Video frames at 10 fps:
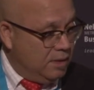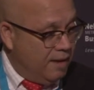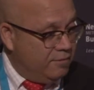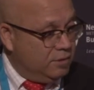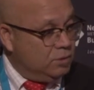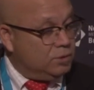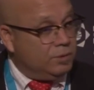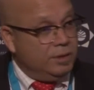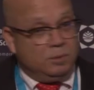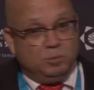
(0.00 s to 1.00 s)
never to
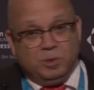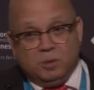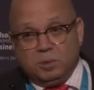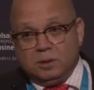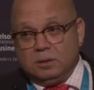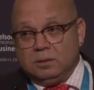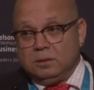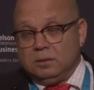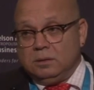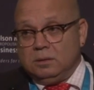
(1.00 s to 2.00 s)
treat people
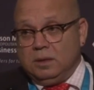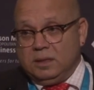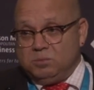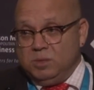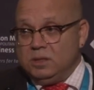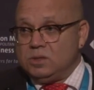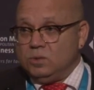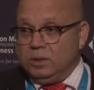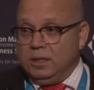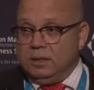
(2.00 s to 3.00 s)
as means
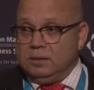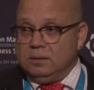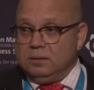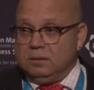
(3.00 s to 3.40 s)
to an end.